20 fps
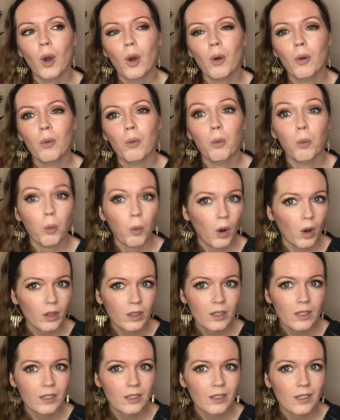
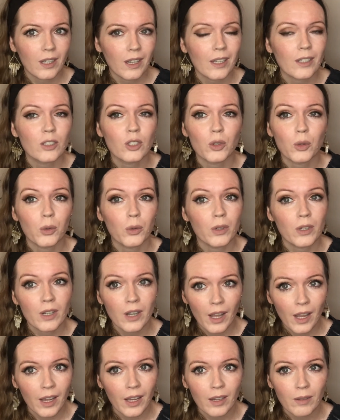what is your
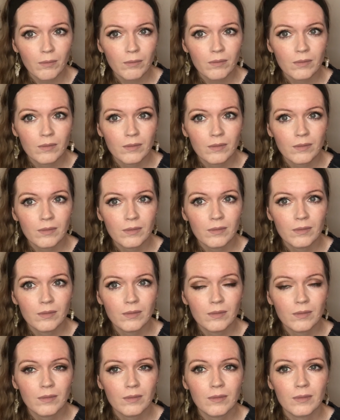name?
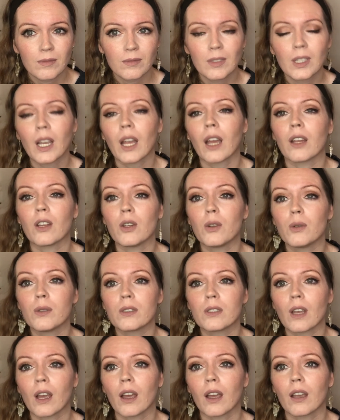Can you
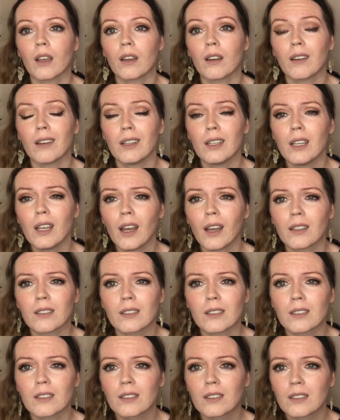say,
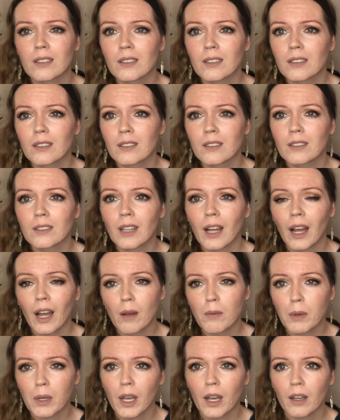yes,
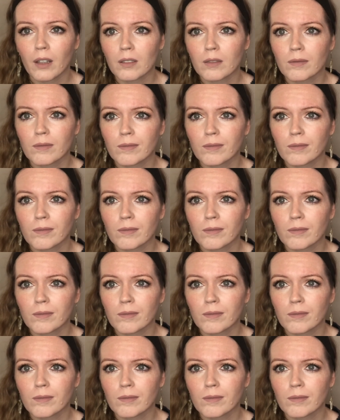Abigail?